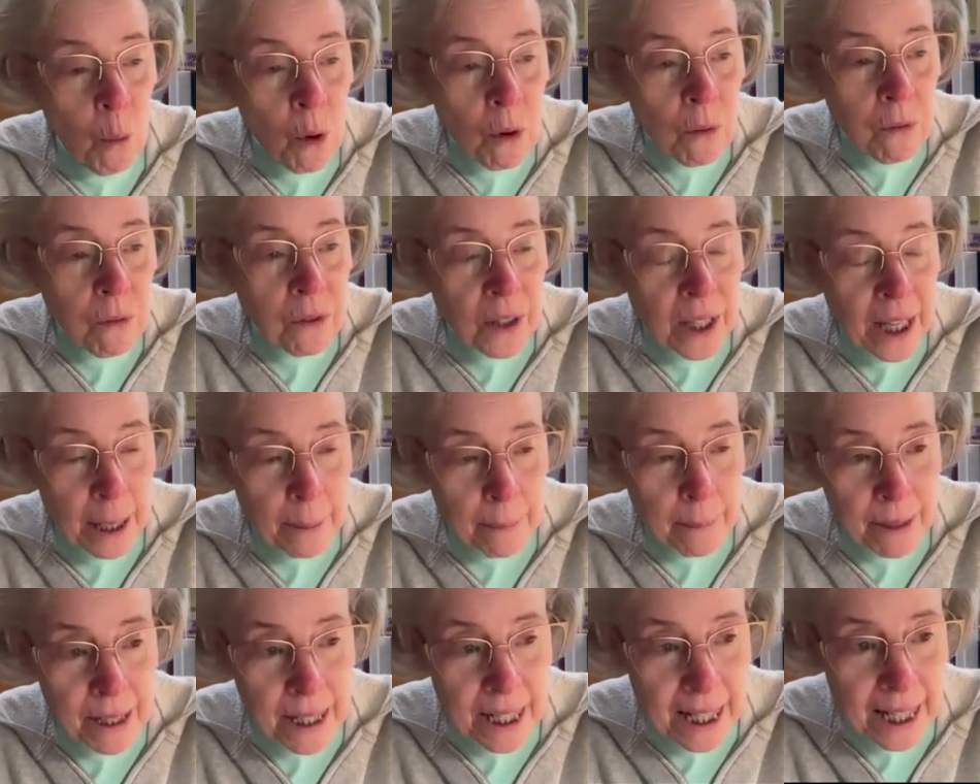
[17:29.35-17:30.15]
will
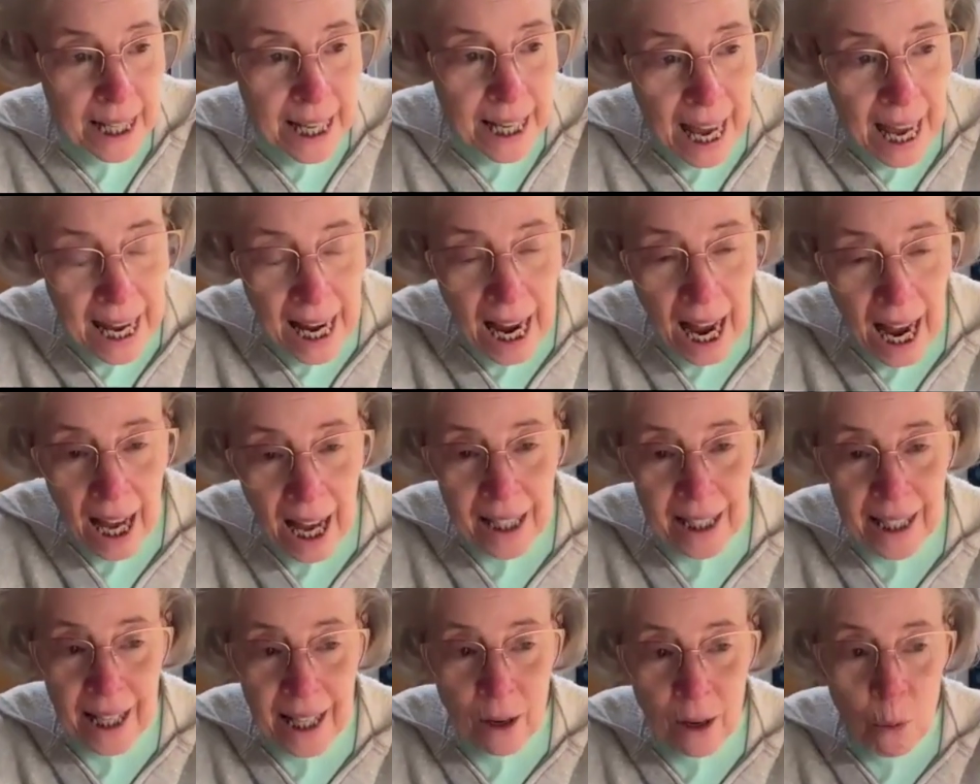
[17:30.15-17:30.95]
flip to
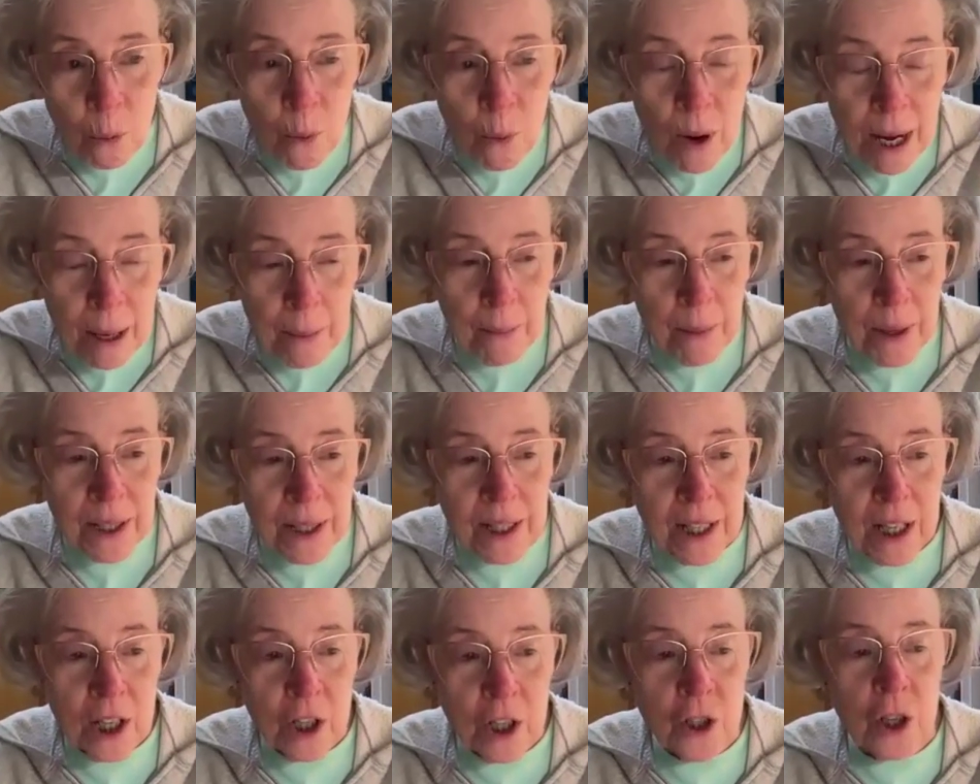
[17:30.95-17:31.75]
chaotic wing
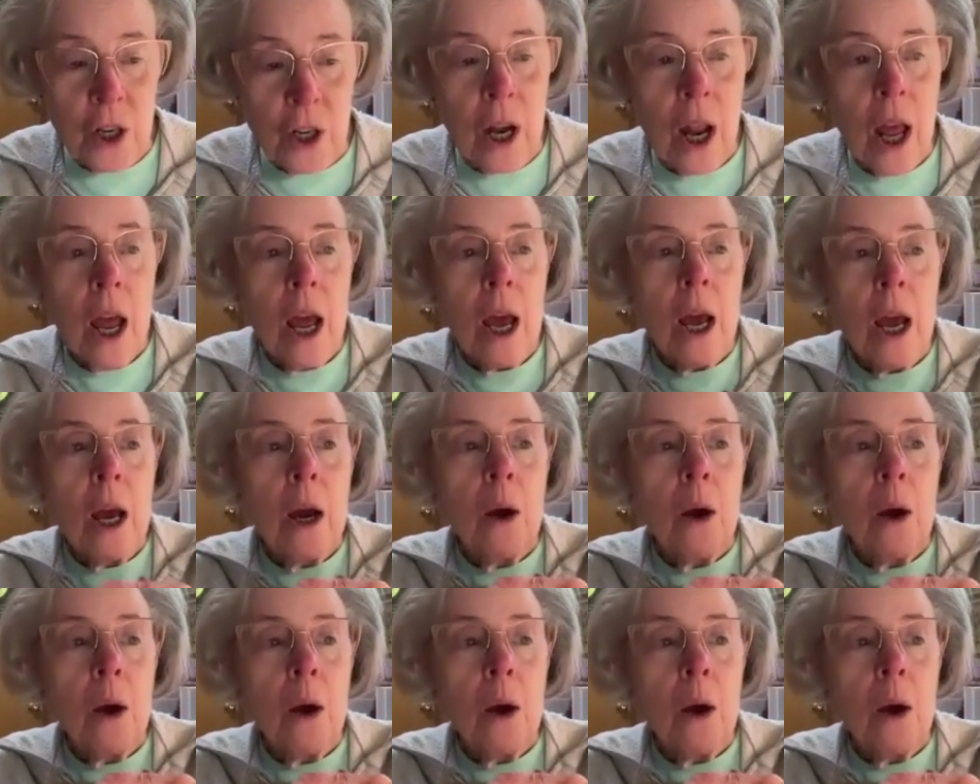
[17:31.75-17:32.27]
position